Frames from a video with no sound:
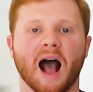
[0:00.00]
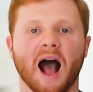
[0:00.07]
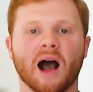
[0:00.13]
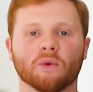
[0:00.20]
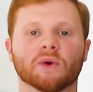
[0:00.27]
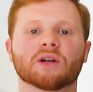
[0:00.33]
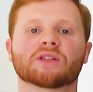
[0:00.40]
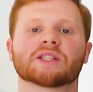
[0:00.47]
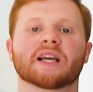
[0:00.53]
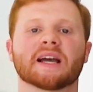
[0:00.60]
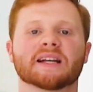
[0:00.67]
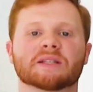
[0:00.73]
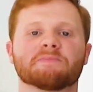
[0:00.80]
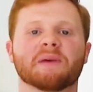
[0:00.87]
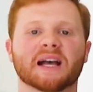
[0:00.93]
I will
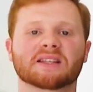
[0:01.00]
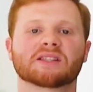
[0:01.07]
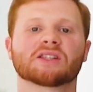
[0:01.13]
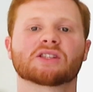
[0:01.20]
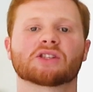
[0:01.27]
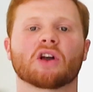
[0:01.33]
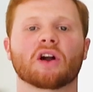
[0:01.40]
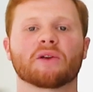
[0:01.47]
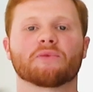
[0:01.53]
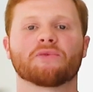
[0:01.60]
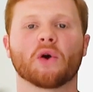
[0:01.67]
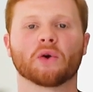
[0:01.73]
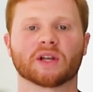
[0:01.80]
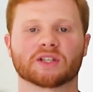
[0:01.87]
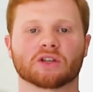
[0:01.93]
say it's best to start and
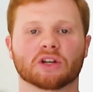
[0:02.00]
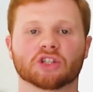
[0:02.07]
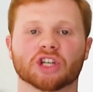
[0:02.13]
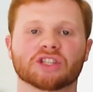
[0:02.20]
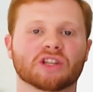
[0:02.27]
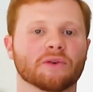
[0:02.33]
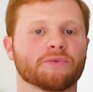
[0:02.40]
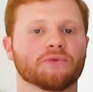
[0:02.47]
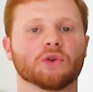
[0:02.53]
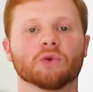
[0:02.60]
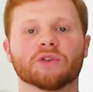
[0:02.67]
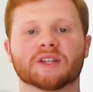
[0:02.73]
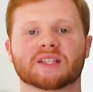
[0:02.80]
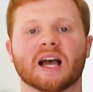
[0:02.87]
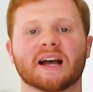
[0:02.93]
focus on just a
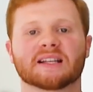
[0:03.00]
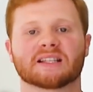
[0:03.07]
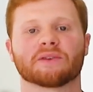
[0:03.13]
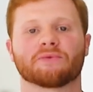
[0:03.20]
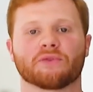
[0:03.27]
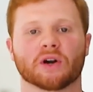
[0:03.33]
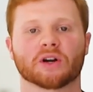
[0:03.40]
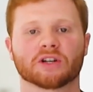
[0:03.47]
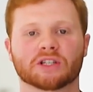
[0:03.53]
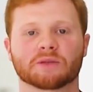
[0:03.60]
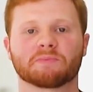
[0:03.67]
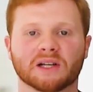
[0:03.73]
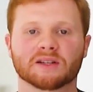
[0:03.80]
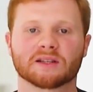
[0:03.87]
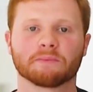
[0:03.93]
few designs at first
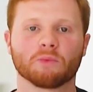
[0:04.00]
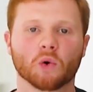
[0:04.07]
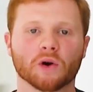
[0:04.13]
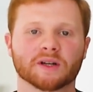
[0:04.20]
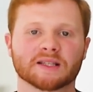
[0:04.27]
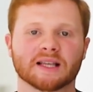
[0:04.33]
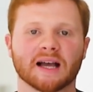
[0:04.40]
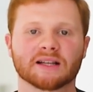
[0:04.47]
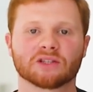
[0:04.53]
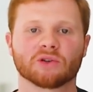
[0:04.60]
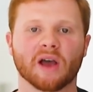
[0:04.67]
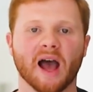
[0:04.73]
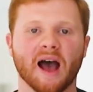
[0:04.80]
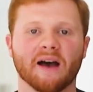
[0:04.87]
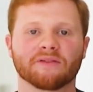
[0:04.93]
because the more designs
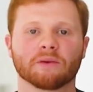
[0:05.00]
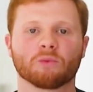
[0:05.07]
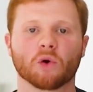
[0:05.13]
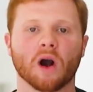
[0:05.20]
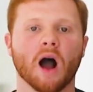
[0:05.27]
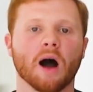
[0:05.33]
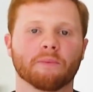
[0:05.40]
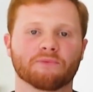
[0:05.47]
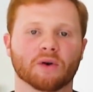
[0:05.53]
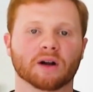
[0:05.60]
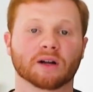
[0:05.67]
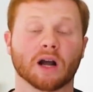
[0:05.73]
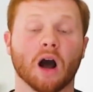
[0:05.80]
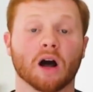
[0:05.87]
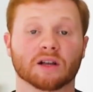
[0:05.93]
you have, the more
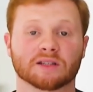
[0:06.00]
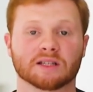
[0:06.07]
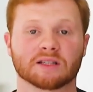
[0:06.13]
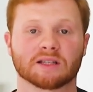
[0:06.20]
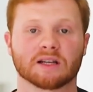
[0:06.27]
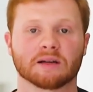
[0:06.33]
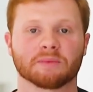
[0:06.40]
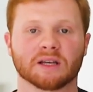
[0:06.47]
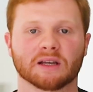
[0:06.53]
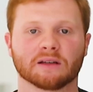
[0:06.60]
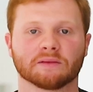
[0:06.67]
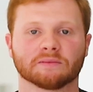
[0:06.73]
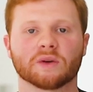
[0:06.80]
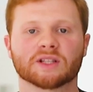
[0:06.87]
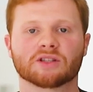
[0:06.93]
upfront cost it's going to be.
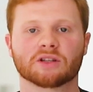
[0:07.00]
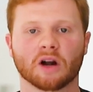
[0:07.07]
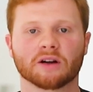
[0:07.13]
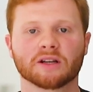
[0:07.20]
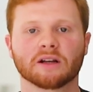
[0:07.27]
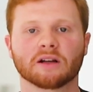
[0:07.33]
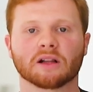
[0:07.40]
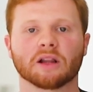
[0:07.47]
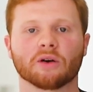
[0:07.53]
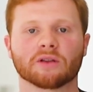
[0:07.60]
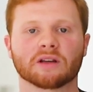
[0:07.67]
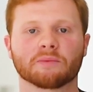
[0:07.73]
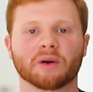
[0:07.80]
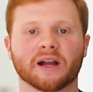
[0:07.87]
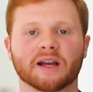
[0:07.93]
When starting a
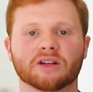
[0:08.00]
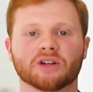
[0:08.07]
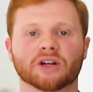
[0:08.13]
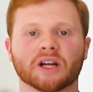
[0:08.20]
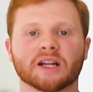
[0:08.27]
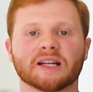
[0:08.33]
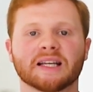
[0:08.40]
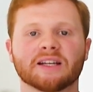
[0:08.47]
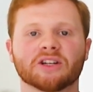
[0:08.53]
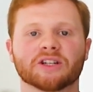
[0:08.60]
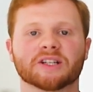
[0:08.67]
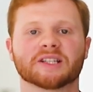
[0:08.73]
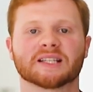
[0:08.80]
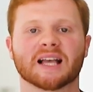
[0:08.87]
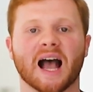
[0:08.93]
clothing brand, you're going to need your
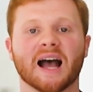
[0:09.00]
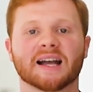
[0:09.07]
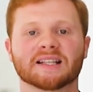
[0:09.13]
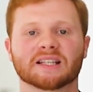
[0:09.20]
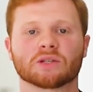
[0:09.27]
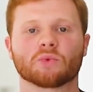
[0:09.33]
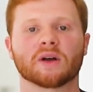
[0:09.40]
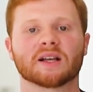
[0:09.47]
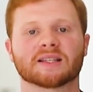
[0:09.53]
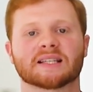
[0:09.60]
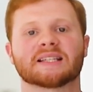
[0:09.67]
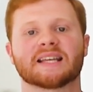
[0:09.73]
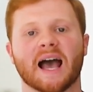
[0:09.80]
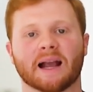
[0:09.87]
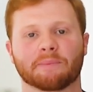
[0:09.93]
designs as well as
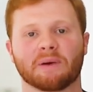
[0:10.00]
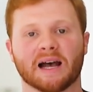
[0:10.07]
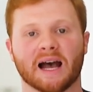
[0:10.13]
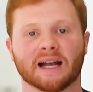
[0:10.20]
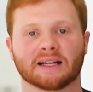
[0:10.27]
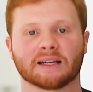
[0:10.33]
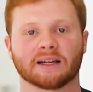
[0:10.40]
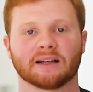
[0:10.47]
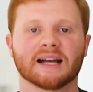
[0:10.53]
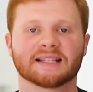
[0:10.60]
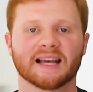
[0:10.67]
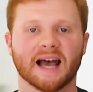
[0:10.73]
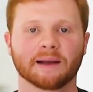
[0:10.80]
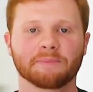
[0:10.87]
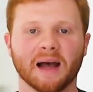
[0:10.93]
a tech pack. A
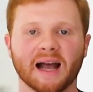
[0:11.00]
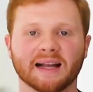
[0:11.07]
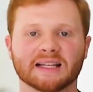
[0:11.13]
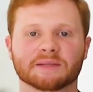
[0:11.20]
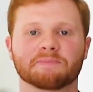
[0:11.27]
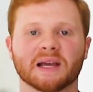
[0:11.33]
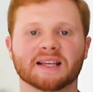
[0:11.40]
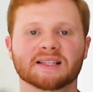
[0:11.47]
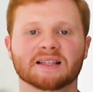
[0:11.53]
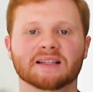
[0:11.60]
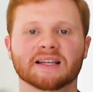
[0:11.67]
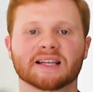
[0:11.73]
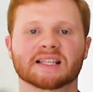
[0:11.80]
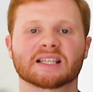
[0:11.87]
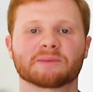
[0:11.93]
tech pack is
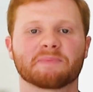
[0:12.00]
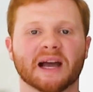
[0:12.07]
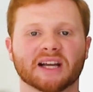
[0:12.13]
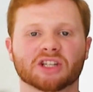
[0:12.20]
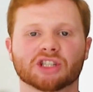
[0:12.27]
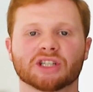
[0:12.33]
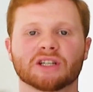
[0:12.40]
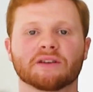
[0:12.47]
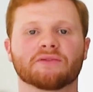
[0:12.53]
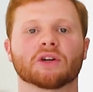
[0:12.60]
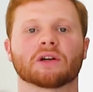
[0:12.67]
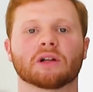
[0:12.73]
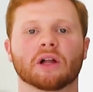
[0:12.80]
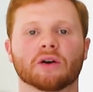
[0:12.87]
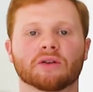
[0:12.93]
basically a spec sheet of
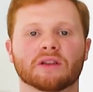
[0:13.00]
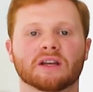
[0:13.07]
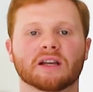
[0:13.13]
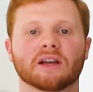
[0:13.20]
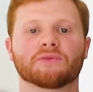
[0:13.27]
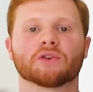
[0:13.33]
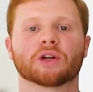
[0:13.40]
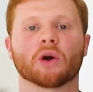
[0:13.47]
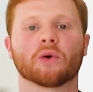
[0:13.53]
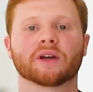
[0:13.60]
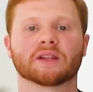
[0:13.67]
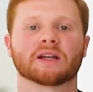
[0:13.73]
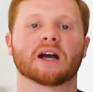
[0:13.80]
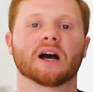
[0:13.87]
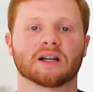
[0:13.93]
your clothing if you're
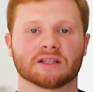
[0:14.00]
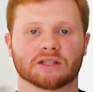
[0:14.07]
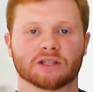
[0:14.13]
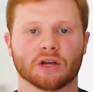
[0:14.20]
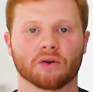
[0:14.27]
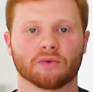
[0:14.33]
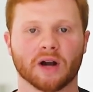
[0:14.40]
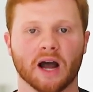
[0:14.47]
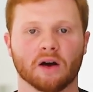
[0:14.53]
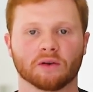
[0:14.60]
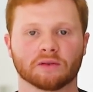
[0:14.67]
going the cut and sew route.